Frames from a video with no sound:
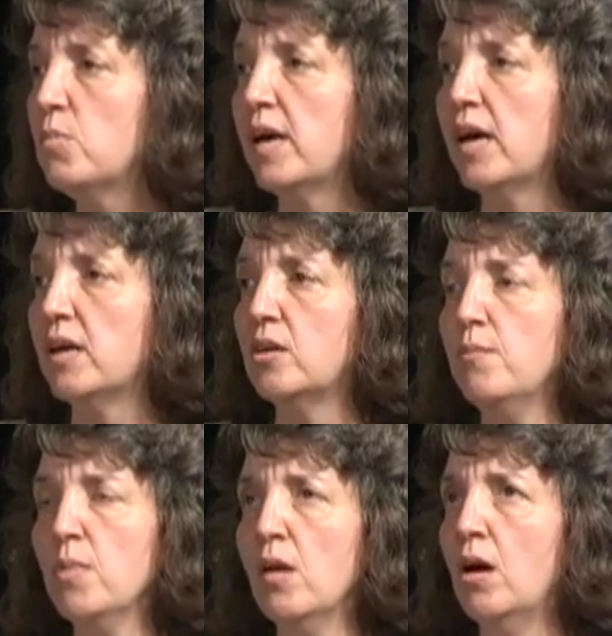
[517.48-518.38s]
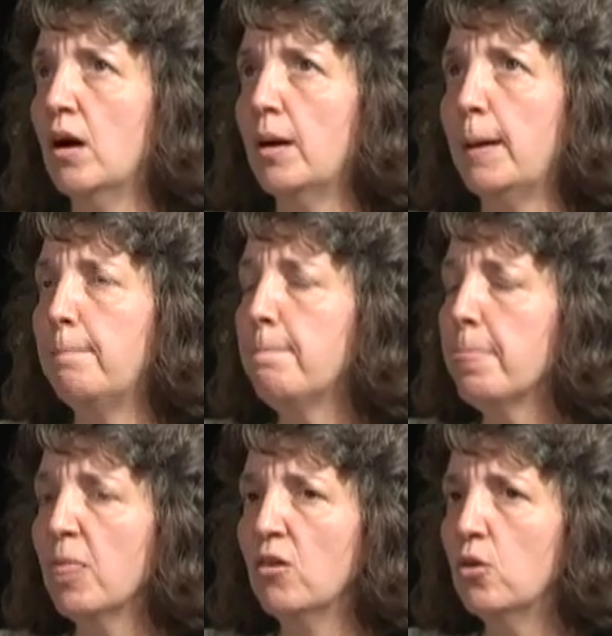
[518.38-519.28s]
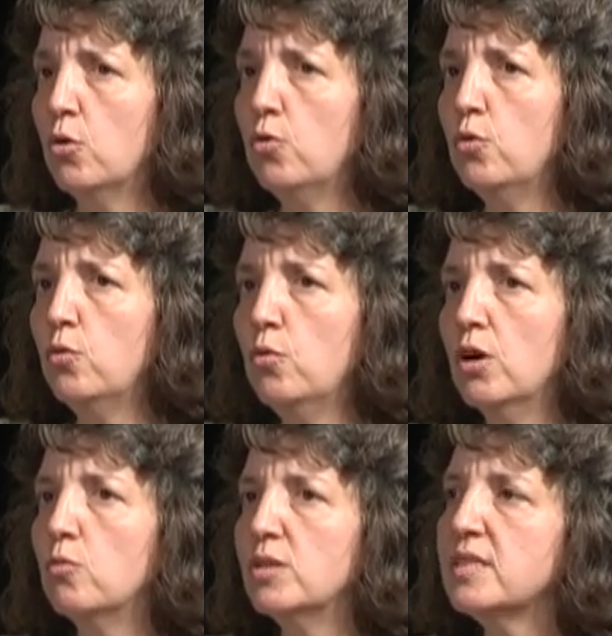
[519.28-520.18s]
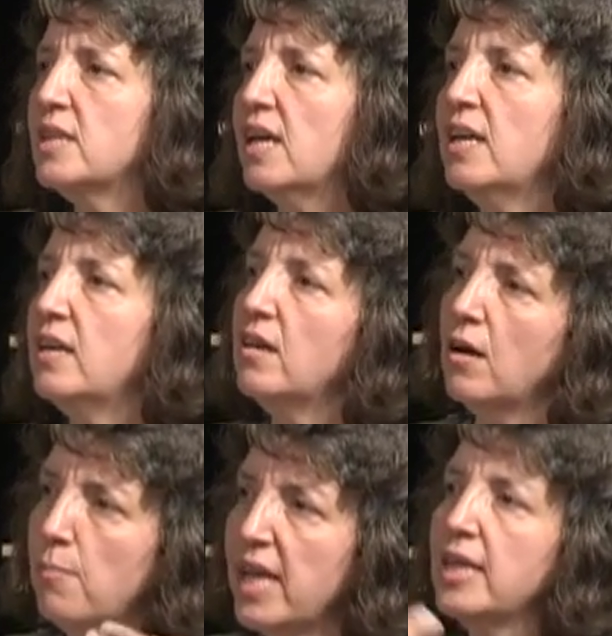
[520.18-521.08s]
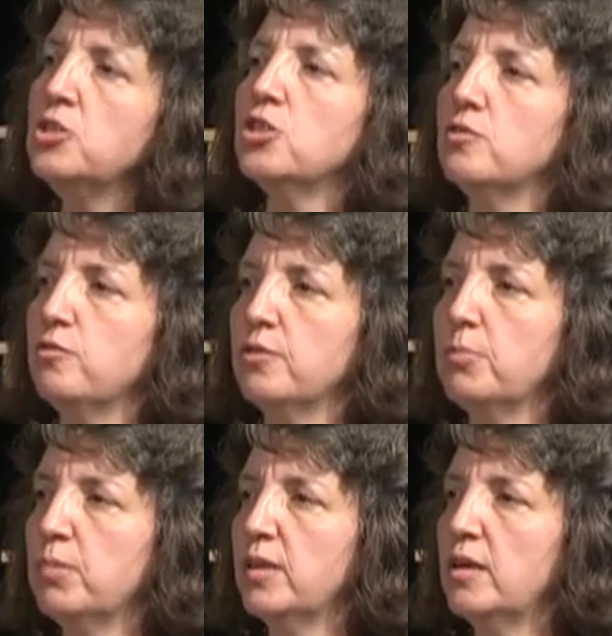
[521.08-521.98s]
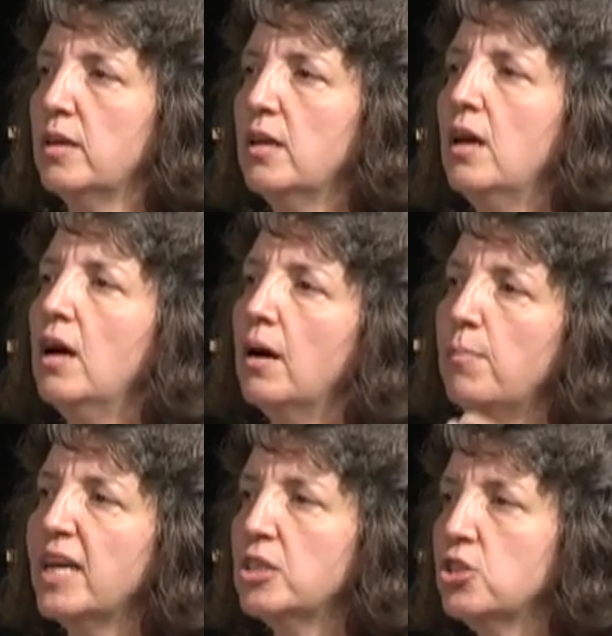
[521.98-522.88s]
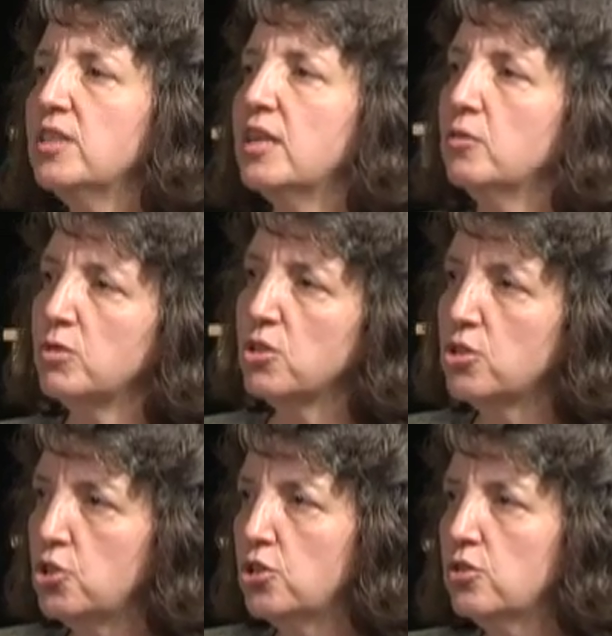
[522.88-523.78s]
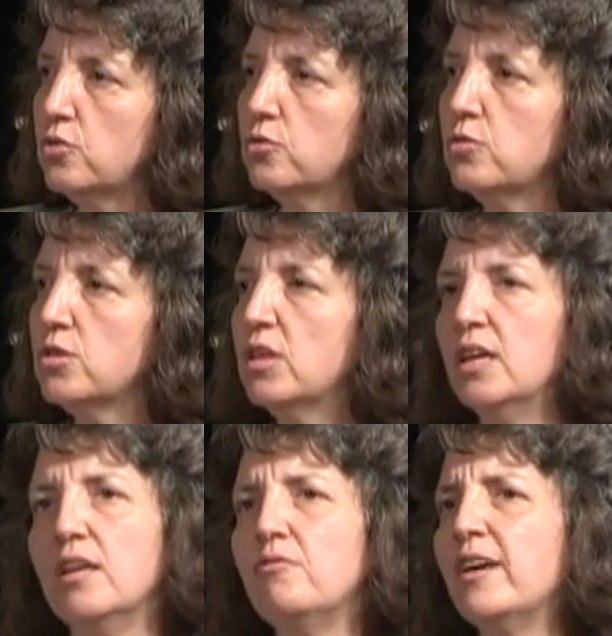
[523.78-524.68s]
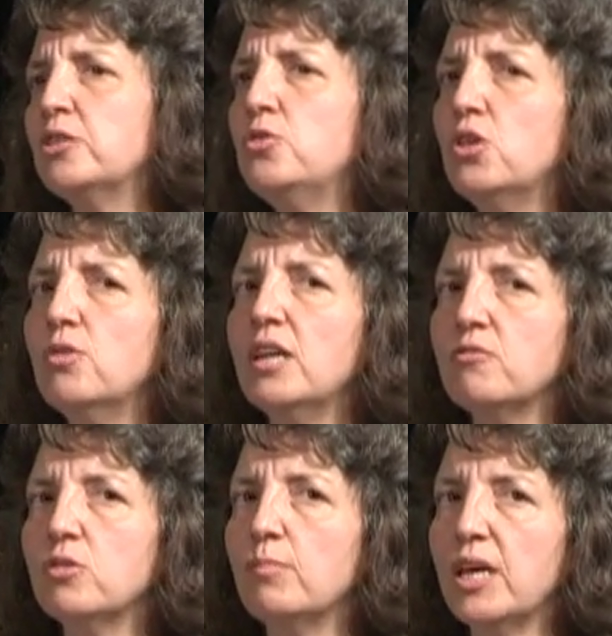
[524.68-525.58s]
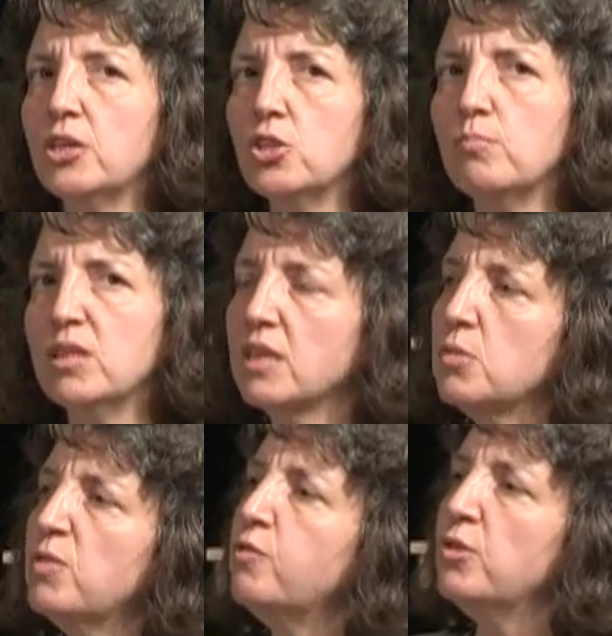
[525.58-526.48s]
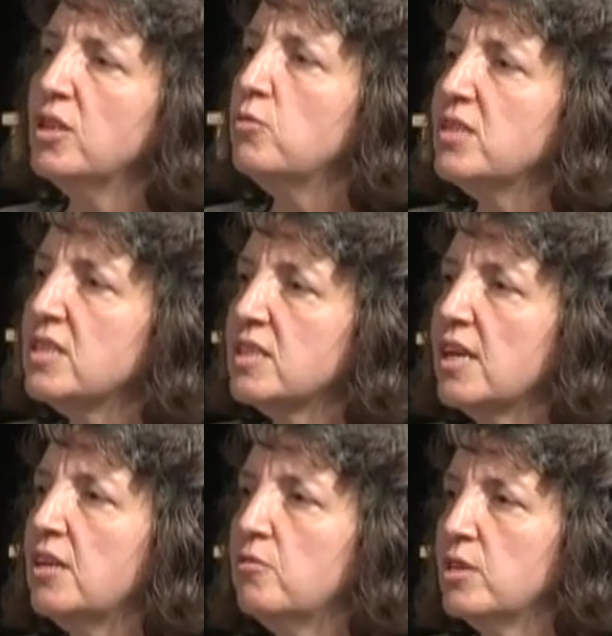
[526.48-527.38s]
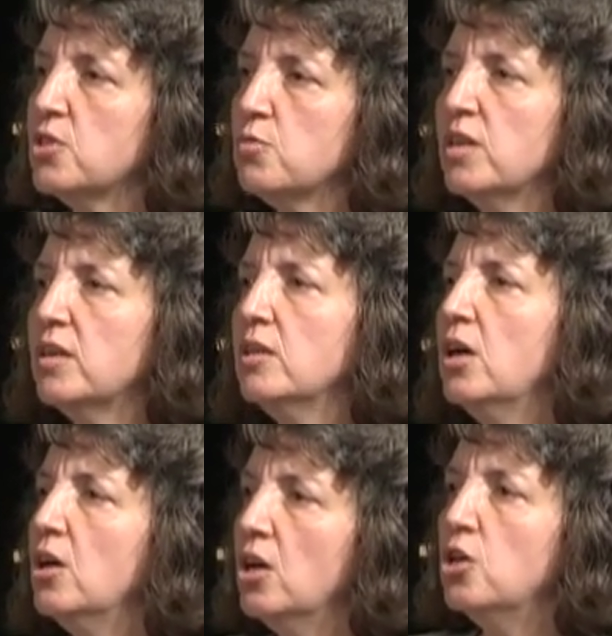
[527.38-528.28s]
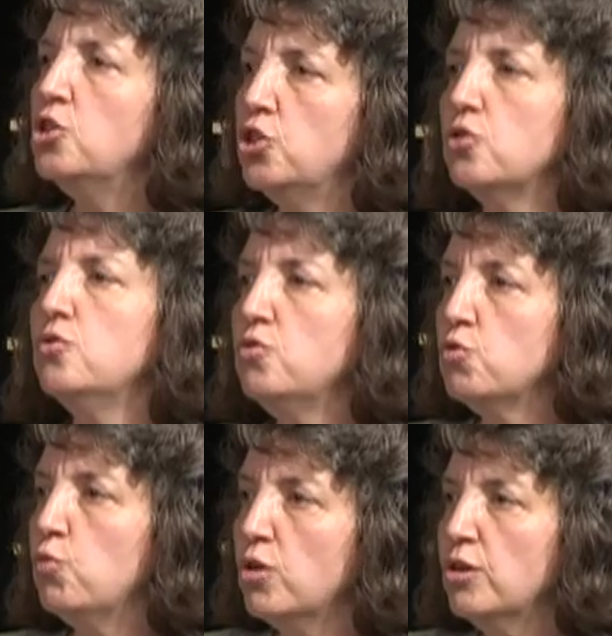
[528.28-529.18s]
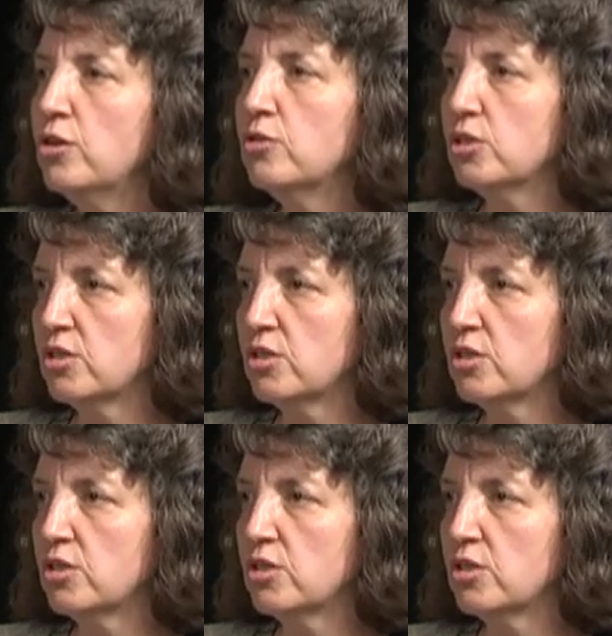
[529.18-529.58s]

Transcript: man, who was saying, imagine flipping it. Imagine that it was the Jews. In fact, you don't have to imagine, because before there was a state of Israel, Jews were